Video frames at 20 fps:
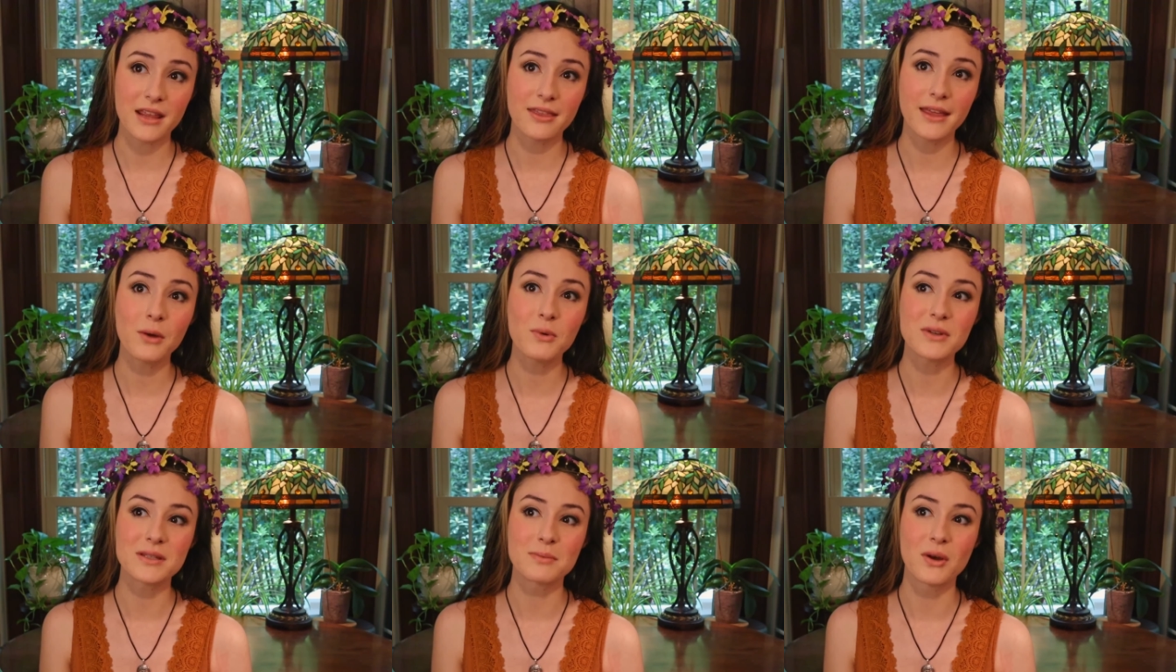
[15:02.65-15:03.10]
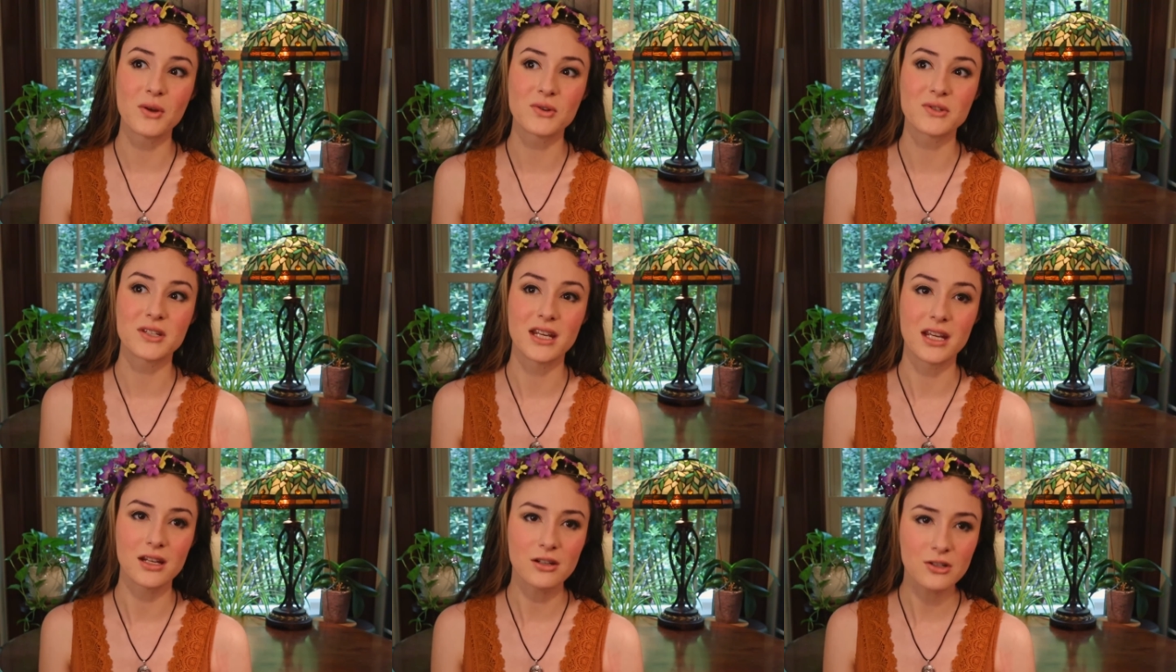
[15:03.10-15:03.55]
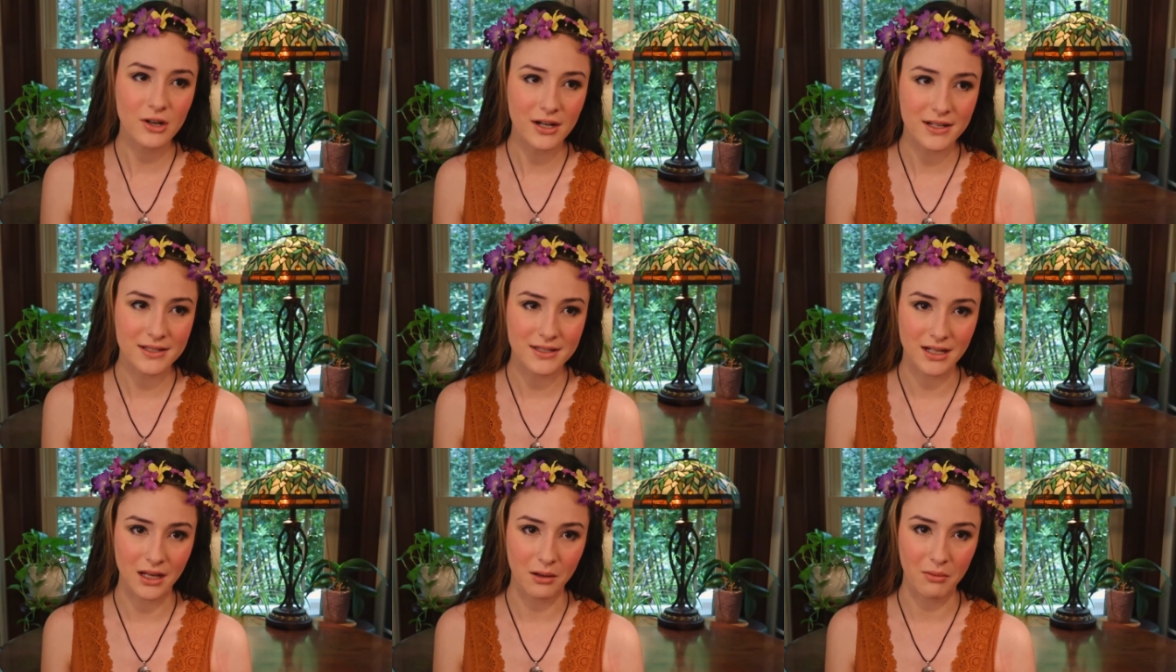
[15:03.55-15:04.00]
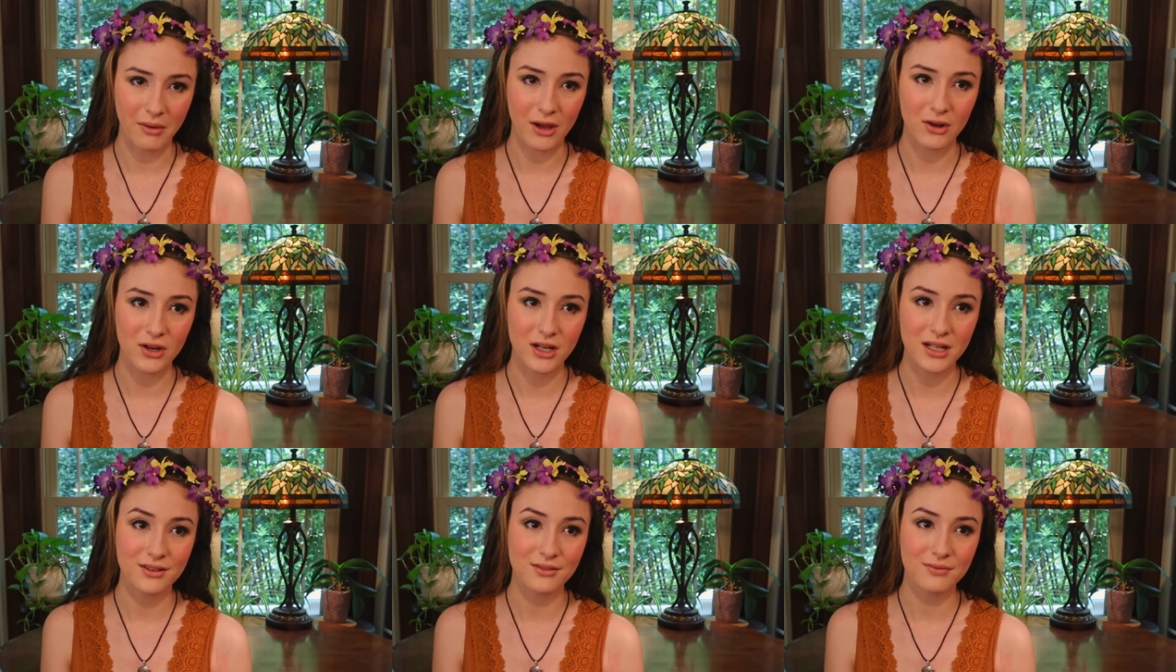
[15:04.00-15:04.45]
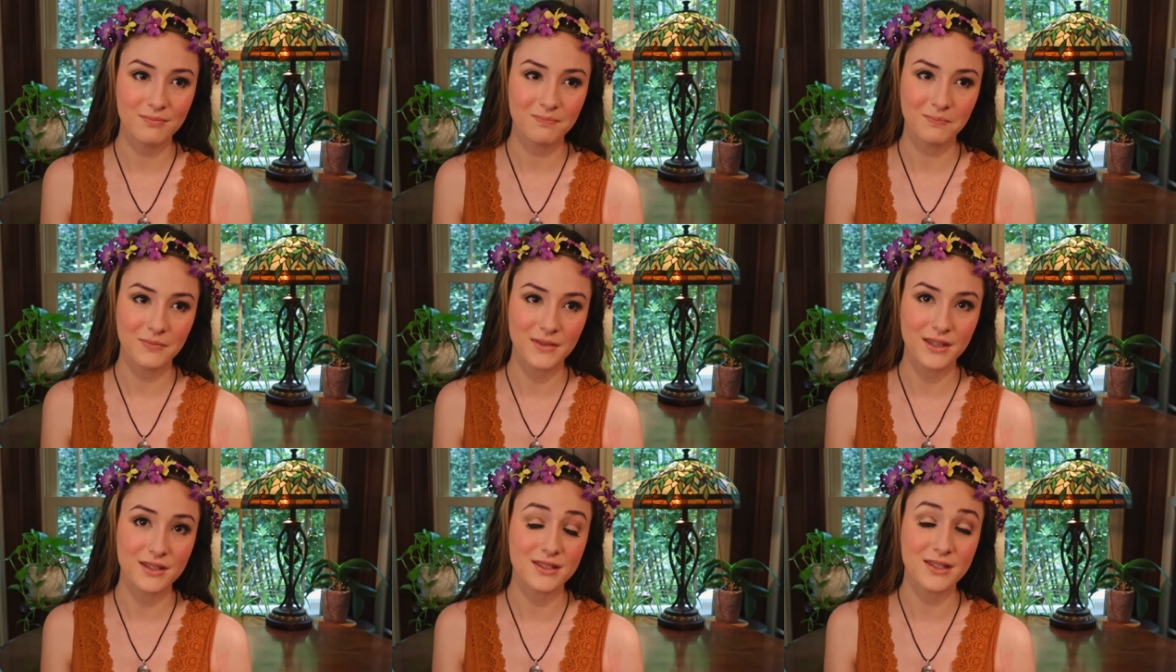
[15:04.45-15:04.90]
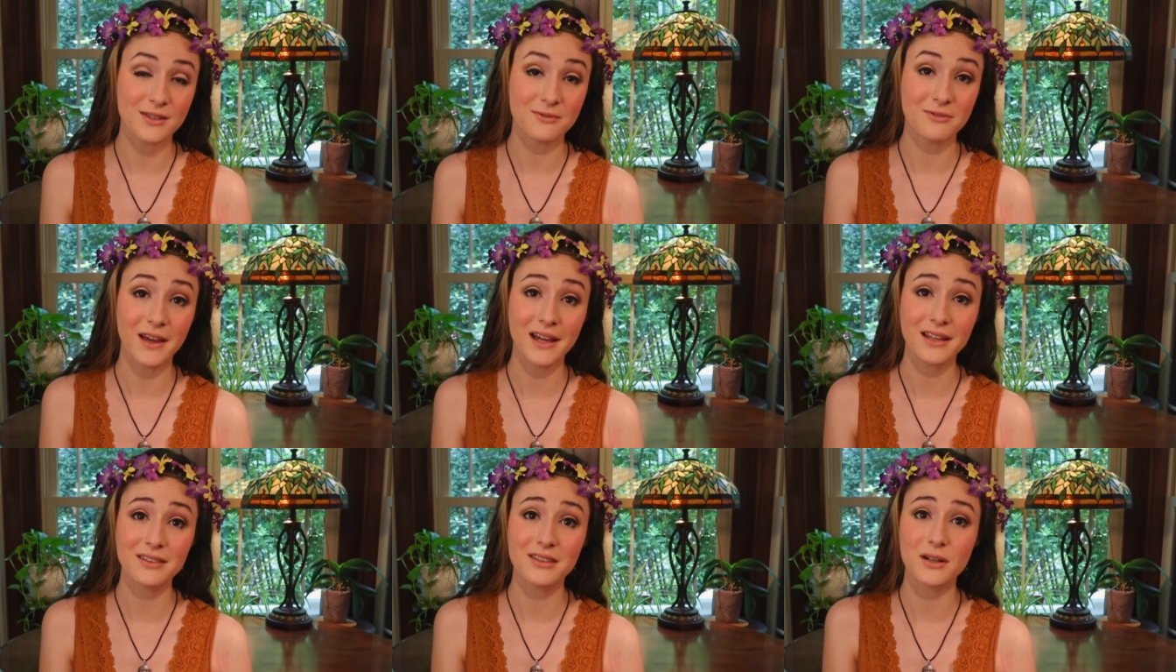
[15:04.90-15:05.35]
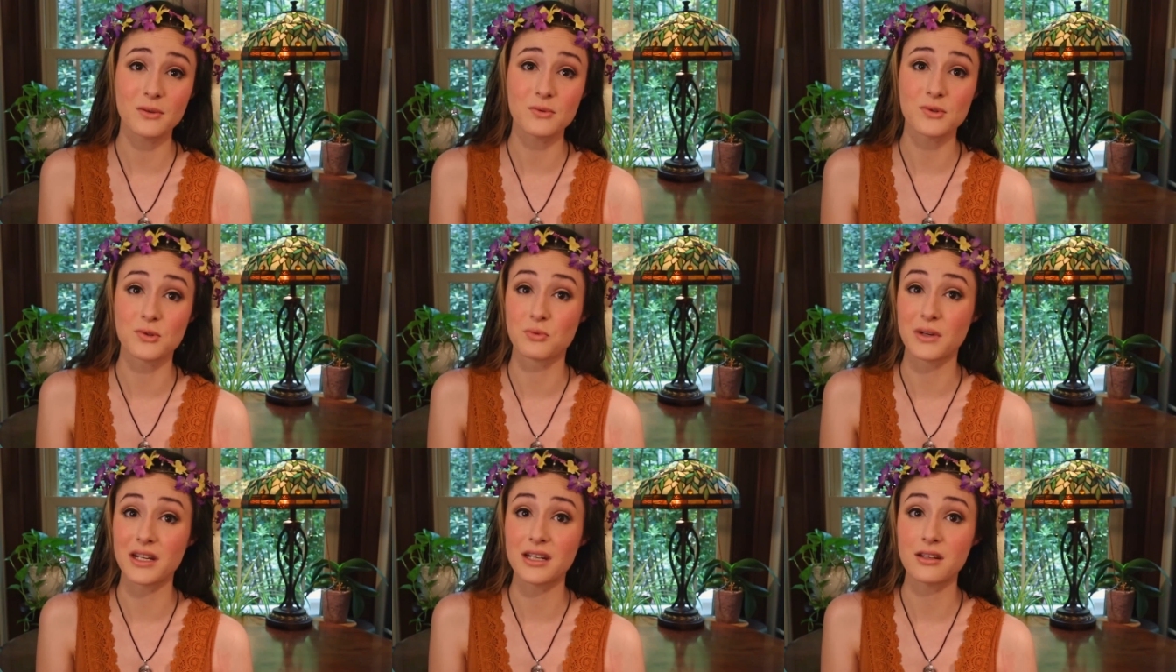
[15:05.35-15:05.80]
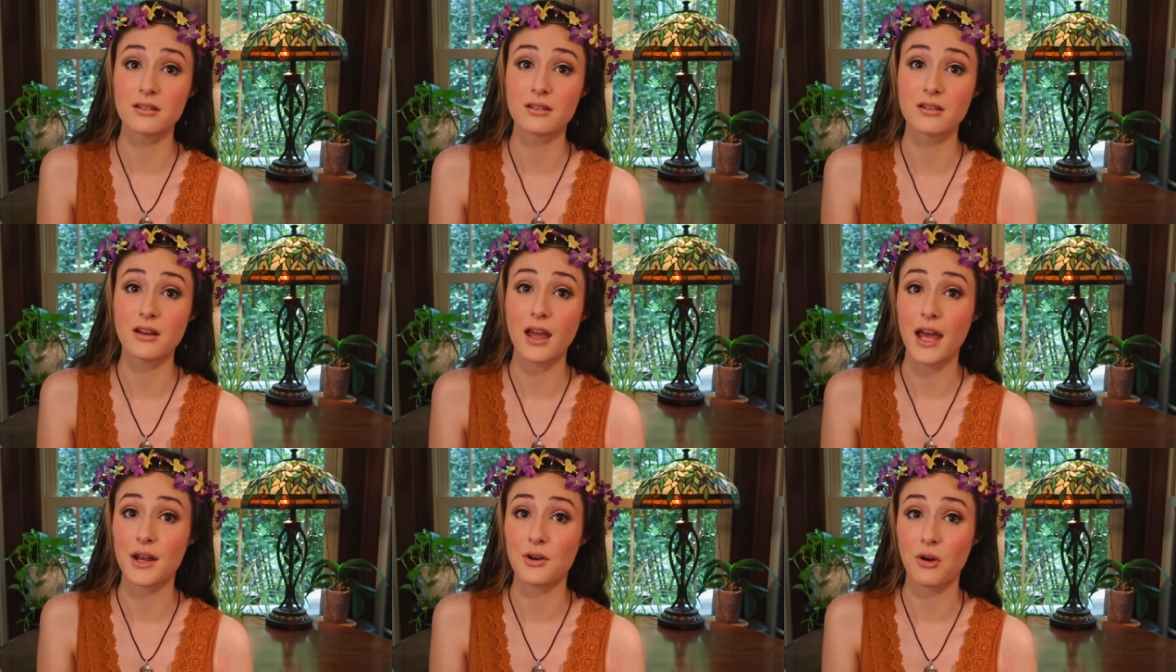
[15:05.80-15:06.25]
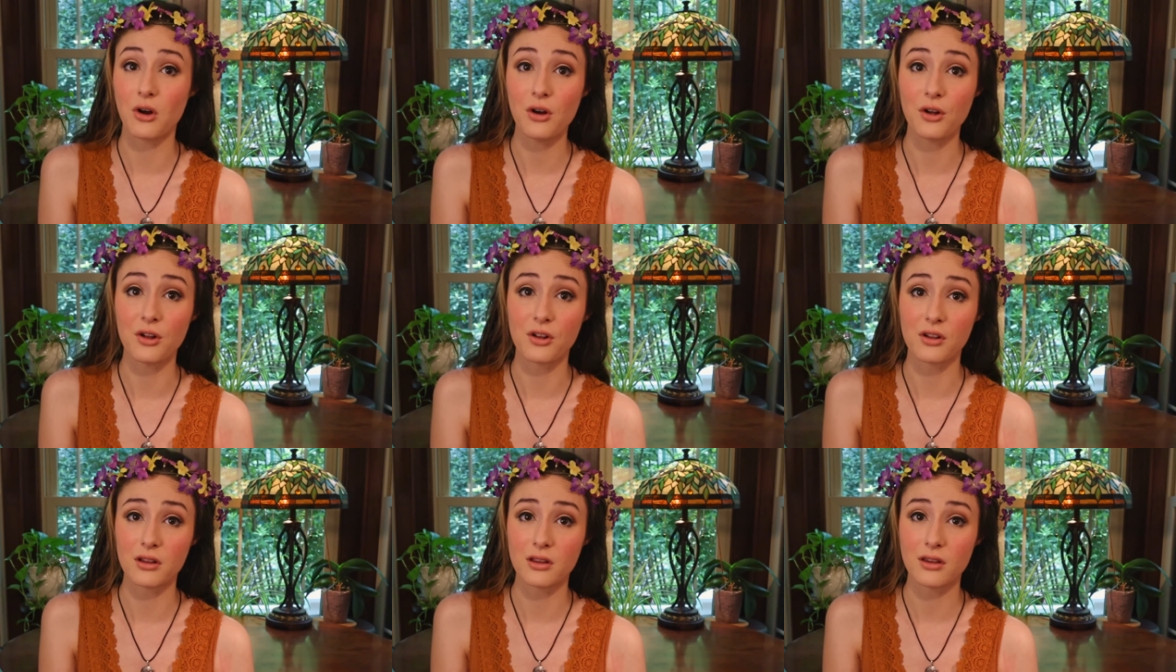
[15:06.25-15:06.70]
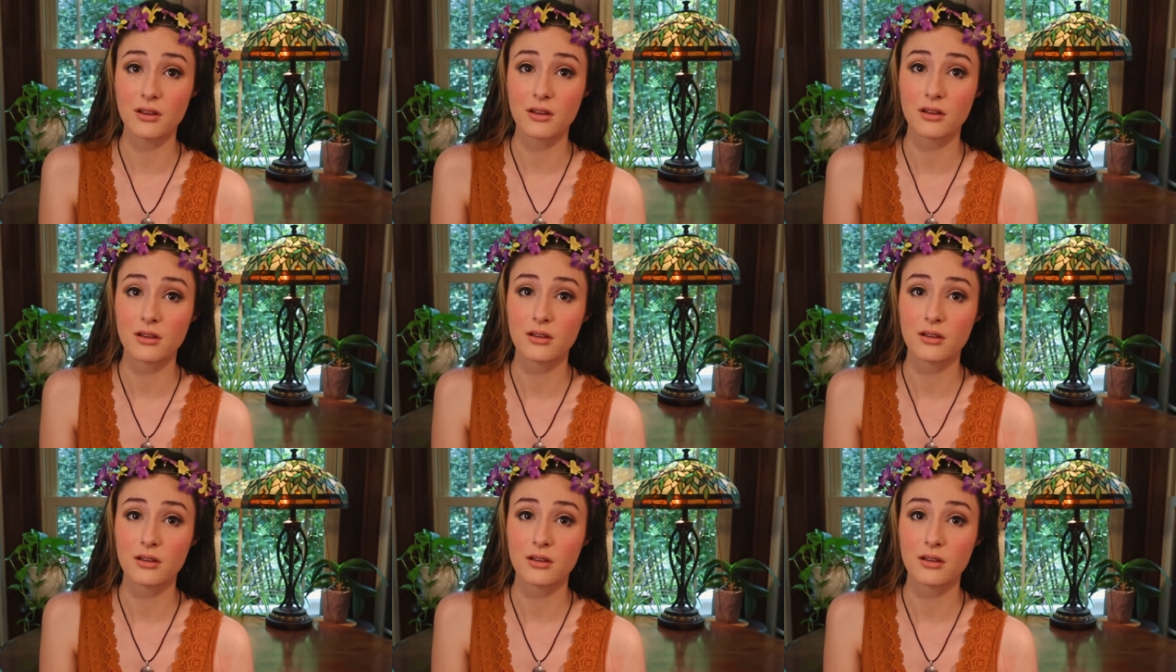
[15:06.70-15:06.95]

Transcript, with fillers: think what's most interesting about it is the fact that it was written at all. The